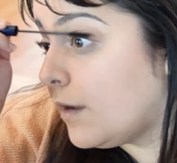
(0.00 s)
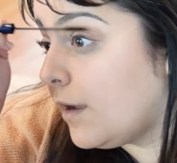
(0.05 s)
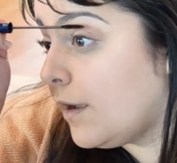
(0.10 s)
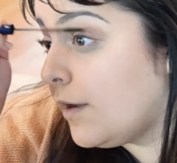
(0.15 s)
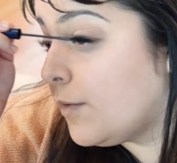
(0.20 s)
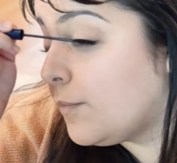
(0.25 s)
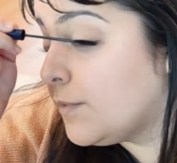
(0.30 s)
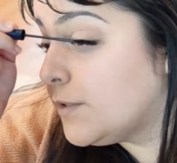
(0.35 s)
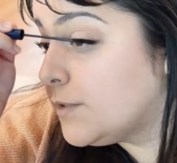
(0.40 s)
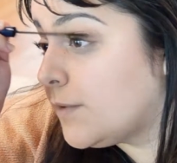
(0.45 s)

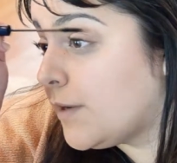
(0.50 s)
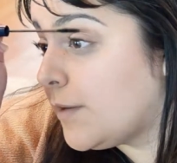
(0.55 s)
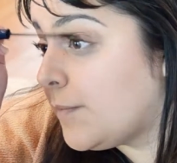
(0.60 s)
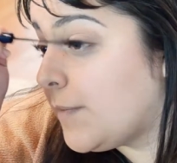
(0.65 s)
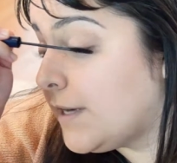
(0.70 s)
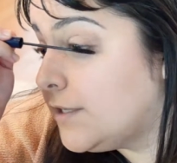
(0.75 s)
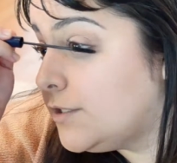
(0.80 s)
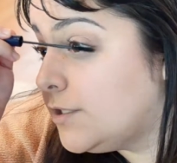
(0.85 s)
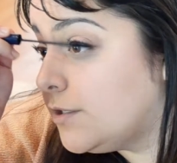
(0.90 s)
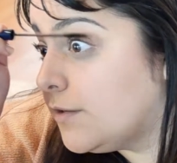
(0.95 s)
I almost want to
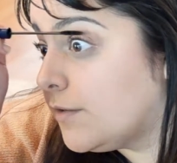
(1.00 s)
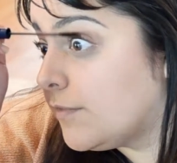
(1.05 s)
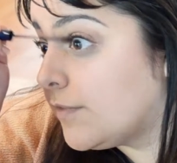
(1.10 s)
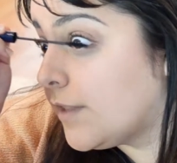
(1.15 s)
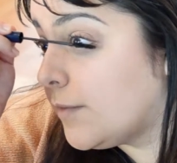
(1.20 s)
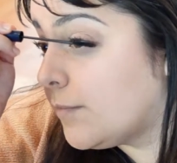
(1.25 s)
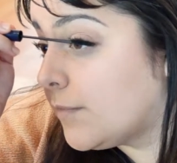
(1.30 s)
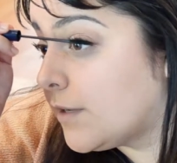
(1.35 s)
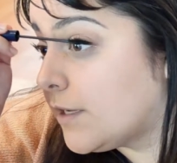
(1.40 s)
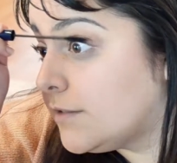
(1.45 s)
buy 2 of
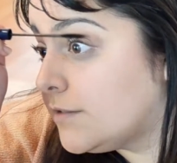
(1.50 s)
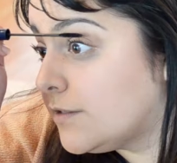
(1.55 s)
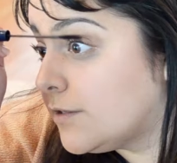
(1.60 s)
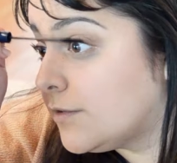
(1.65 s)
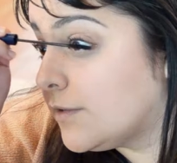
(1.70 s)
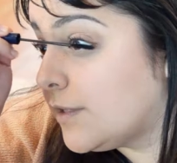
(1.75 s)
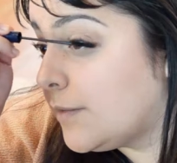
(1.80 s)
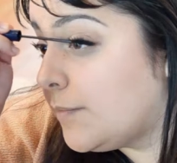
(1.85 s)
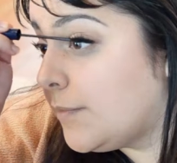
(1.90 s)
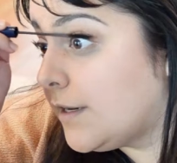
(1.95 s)
them because
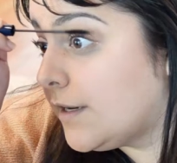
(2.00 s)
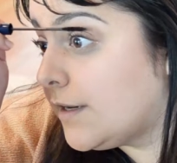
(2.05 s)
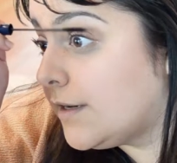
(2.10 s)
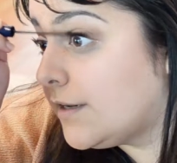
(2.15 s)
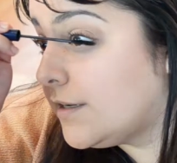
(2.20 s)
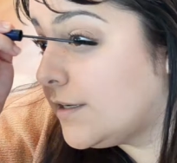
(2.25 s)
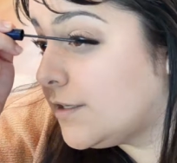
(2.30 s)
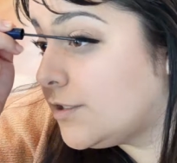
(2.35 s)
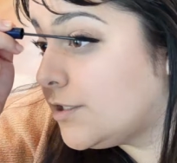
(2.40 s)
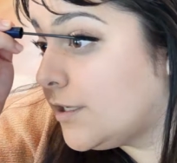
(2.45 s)
they're limited
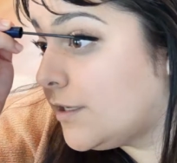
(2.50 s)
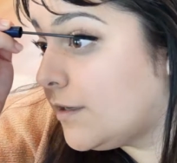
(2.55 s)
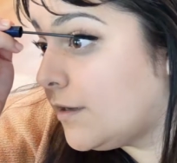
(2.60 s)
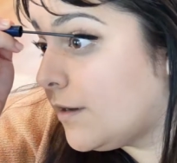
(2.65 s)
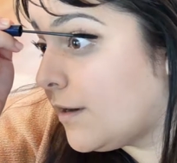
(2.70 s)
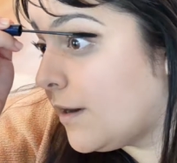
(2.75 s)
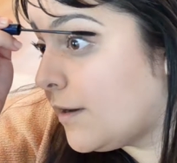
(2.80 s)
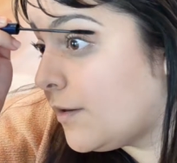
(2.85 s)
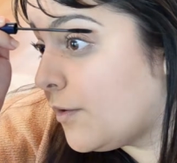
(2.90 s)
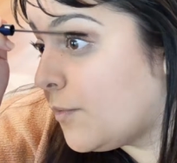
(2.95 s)
edition
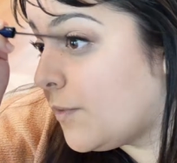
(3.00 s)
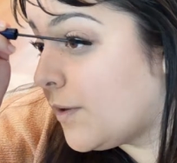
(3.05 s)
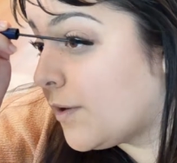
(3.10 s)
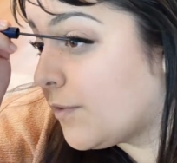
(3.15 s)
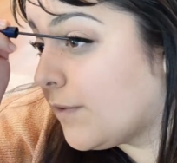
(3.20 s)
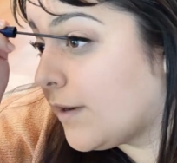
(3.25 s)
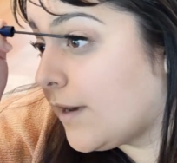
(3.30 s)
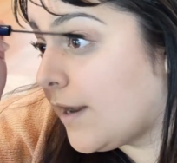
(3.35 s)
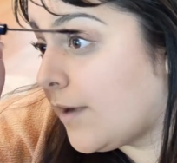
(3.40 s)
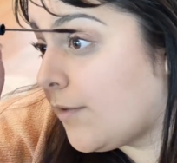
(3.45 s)
and I don't want
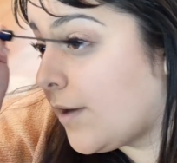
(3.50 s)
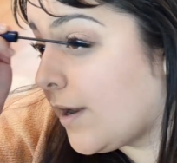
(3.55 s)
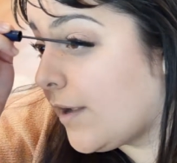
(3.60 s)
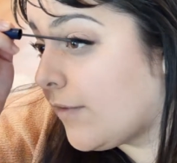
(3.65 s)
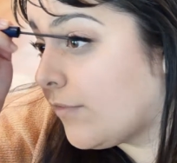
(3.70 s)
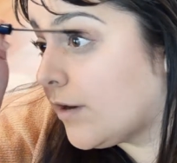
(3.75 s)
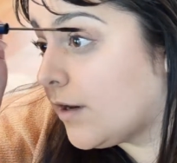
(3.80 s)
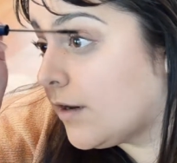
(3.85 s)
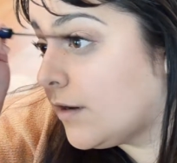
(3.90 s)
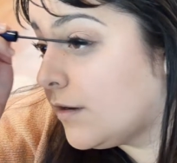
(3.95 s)
to run out
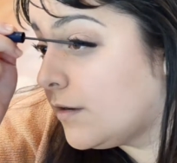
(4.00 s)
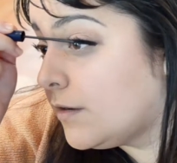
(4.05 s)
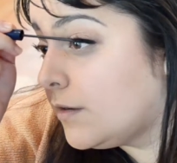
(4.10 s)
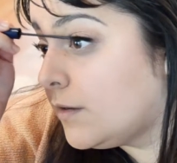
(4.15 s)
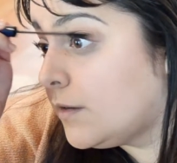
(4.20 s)
ever.